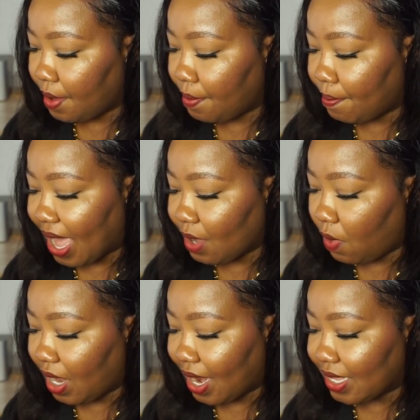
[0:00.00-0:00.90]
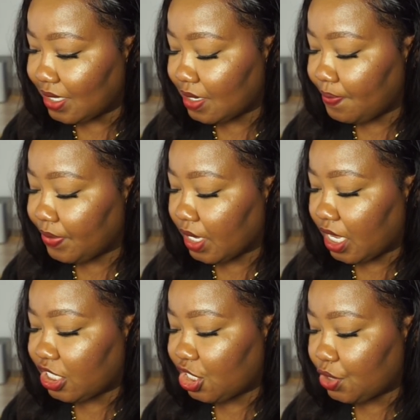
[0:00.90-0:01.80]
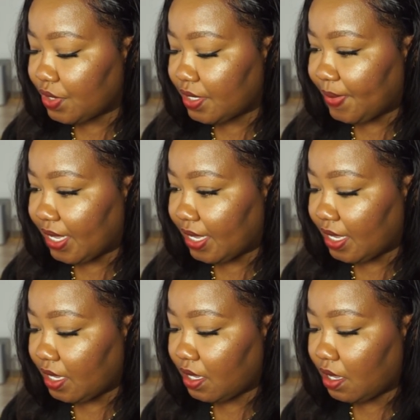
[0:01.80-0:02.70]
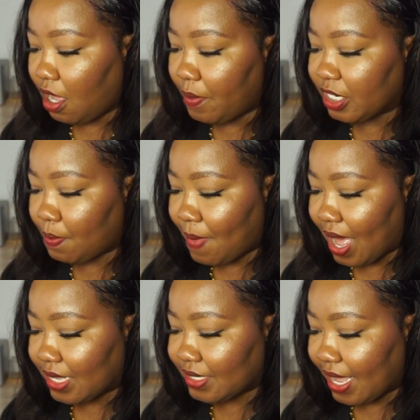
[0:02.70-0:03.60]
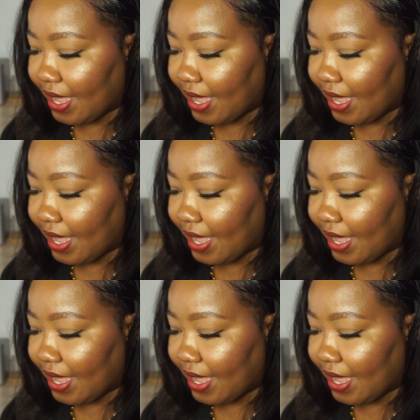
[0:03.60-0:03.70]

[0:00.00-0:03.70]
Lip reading: my wallet, it shows me how much miles I